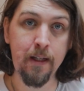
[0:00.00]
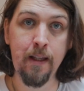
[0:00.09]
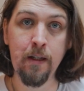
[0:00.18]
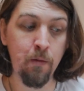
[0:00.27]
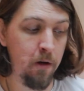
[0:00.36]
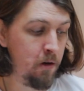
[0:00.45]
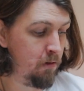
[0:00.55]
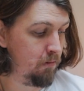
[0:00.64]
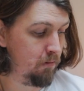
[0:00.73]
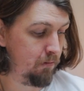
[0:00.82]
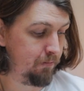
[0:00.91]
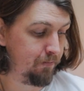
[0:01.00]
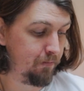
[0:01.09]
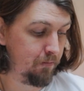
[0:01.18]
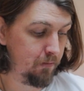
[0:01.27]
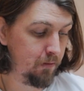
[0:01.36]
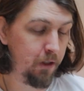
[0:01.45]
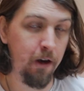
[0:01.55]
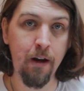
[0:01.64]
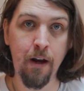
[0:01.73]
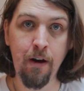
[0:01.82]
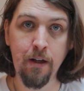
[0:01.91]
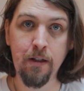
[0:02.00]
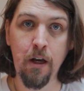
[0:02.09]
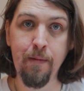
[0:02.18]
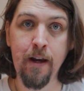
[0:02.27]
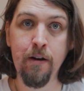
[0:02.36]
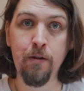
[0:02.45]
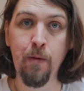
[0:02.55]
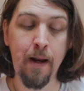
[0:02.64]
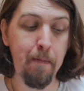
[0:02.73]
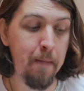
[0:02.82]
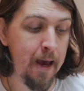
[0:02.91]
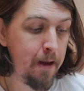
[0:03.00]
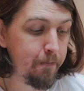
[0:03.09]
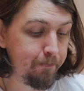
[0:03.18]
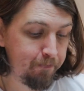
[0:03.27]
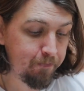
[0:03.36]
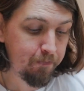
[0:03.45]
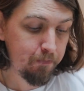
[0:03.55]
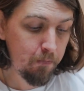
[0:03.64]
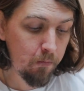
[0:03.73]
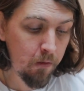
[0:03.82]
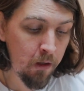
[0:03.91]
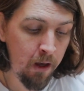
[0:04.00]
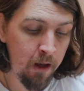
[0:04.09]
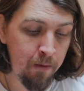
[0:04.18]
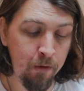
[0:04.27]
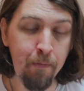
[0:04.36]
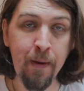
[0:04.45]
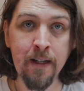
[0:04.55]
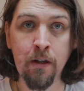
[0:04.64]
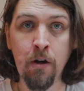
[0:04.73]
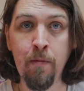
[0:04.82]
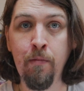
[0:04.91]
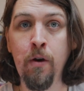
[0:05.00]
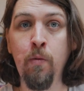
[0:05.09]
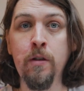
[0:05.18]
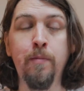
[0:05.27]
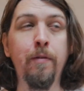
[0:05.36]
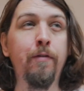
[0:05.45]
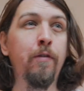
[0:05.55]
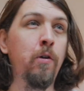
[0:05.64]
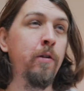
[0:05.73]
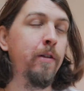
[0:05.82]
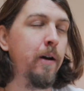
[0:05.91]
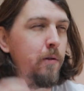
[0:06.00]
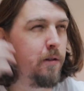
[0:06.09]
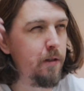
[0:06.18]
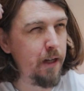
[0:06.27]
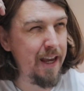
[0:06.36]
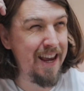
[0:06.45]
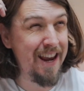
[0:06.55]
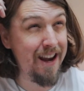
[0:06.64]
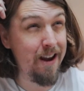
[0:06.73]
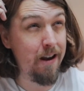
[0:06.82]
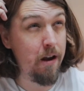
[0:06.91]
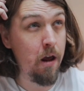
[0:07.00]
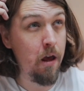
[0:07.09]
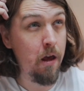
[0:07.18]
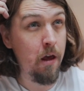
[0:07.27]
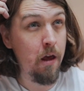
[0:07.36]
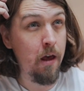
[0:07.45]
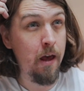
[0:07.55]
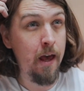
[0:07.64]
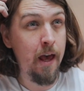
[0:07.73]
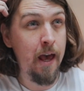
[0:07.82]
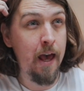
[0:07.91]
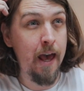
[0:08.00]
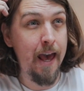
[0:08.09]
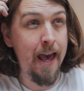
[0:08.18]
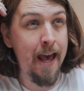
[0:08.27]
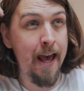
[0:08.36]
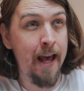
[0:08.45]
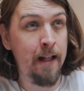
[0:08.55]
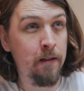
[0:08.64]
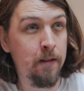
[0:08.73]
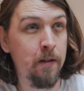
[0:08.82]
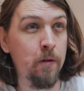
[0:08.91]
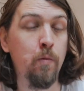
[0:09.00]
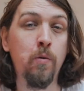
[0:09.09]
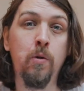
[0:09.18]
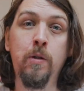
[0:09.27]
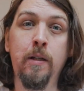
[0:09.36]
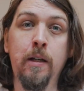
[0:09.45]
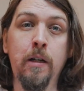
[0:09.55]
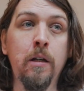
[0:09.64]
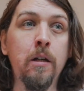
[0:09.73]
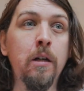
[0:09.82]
to this one. Going at a nice time of year as well in May. We've been to Cumbria once before. That was in Elterwater,